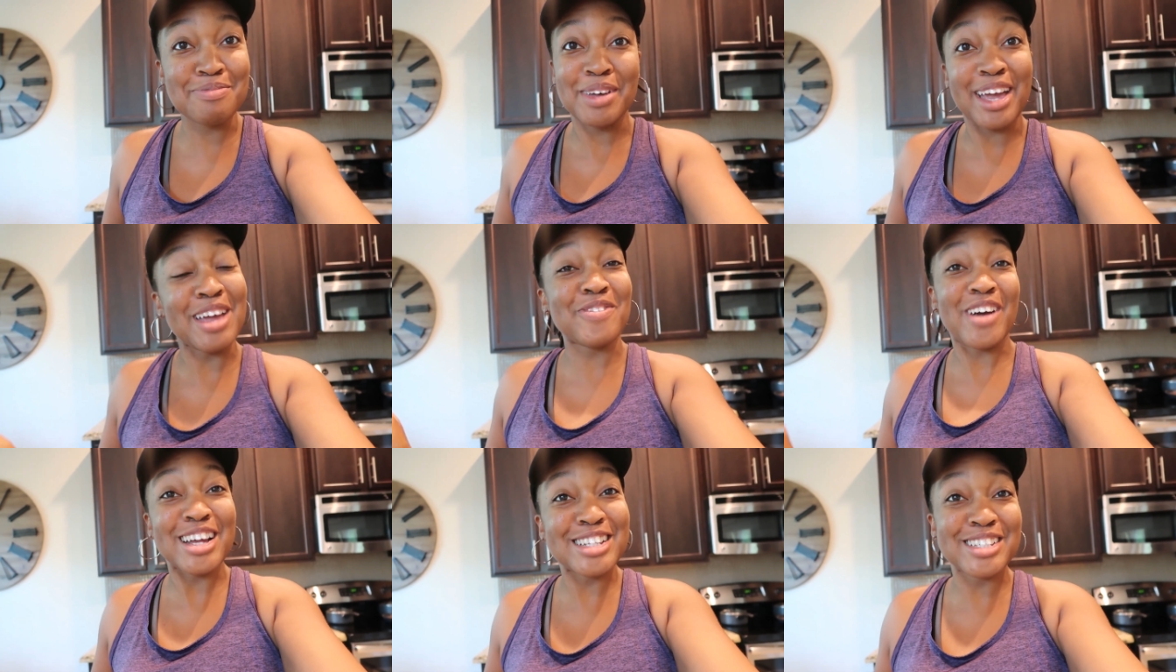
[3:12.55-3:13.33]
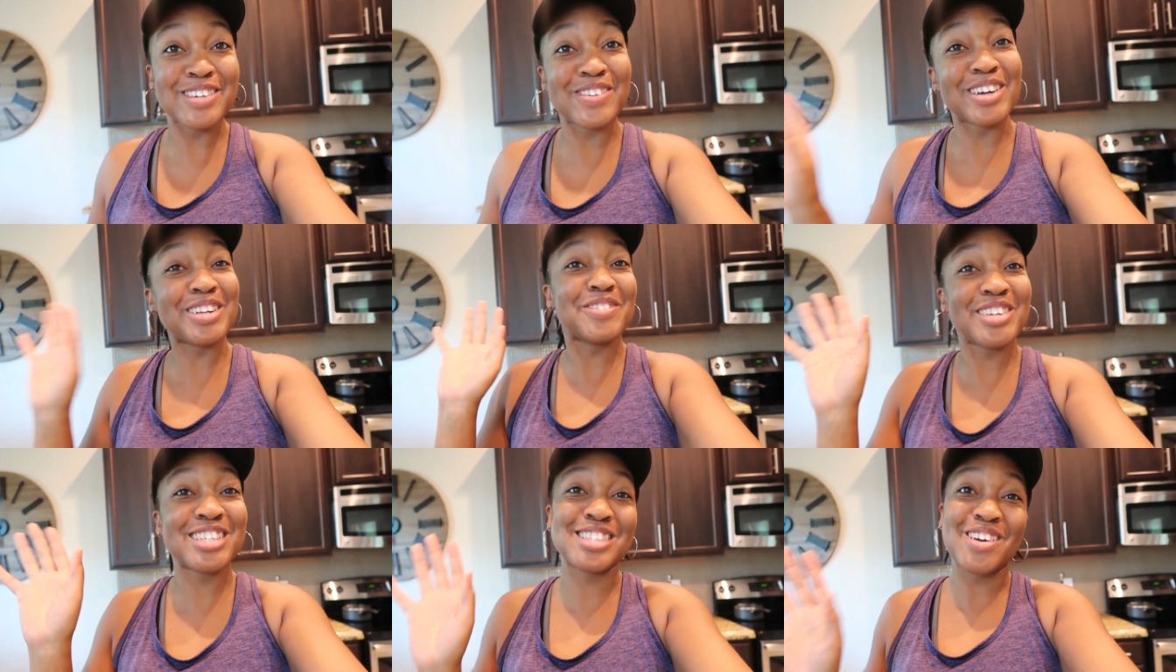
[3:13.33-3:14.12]
but if I do, it'll
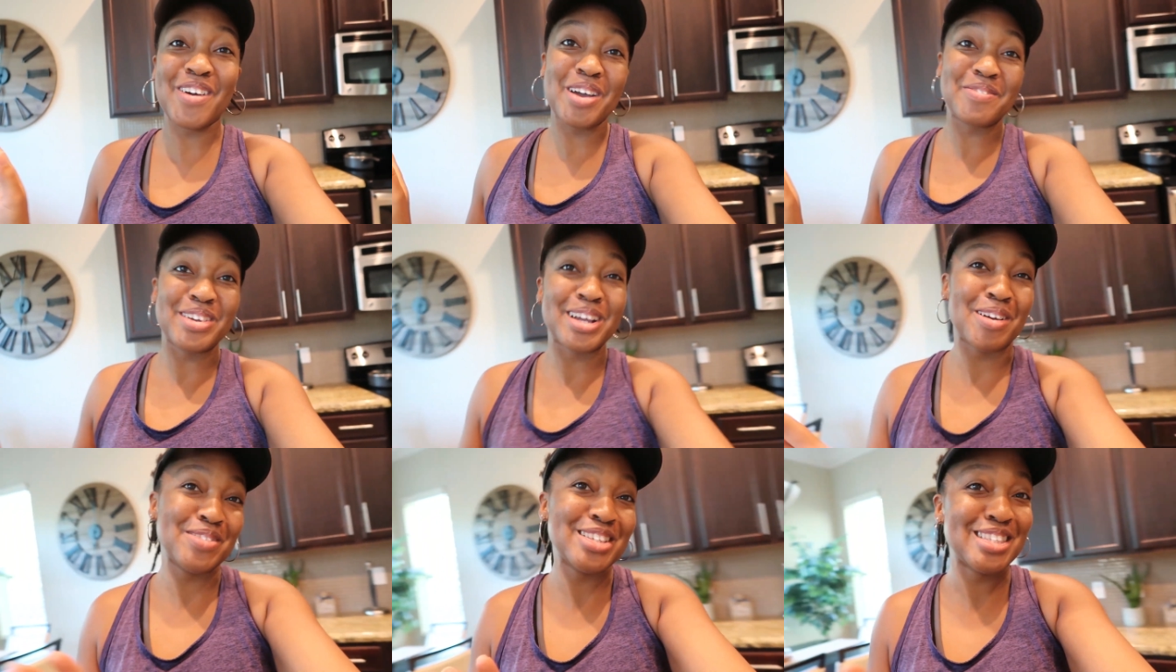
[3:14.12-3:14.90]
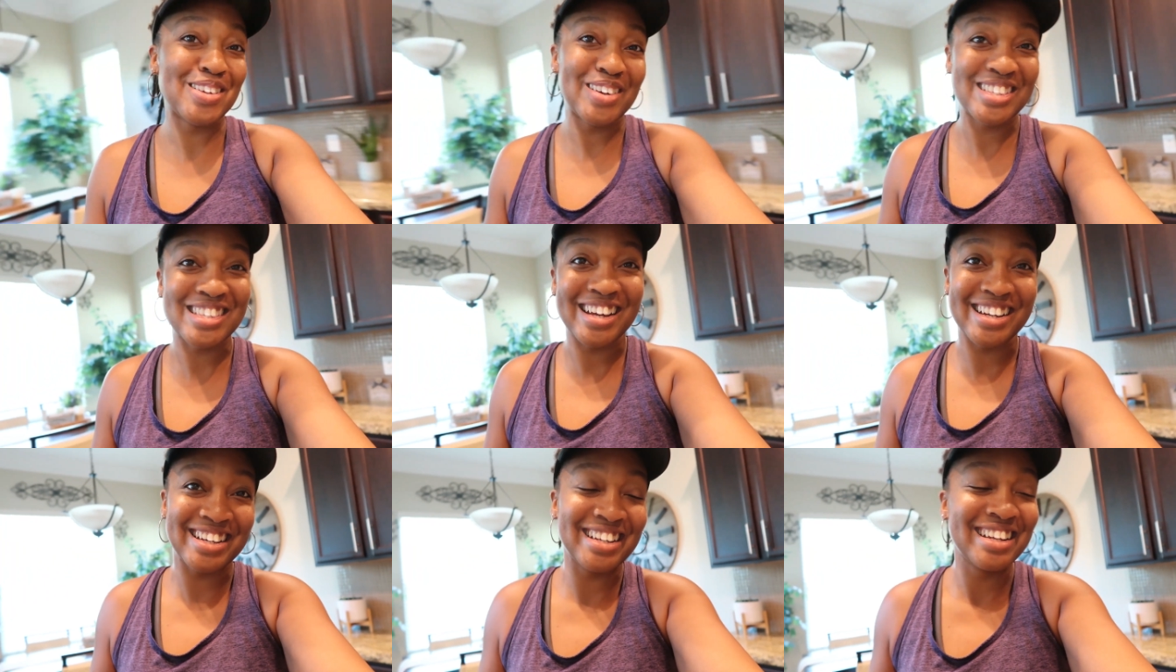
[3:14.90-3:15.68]
be so epic. I'll be so
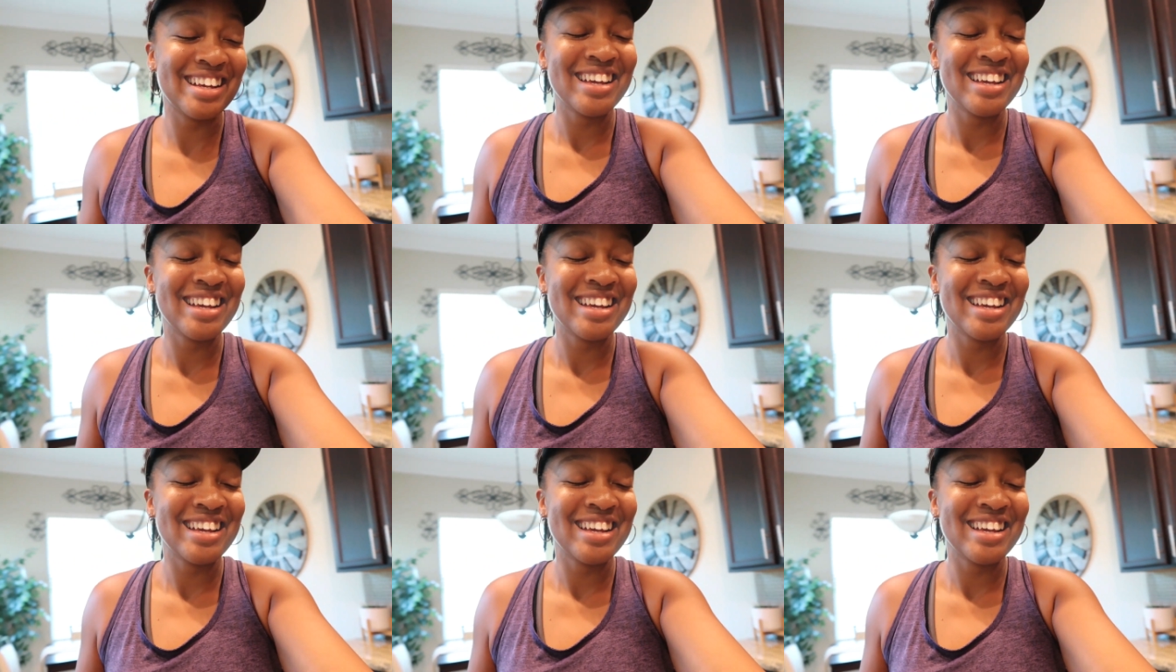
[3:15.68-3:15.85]
excited.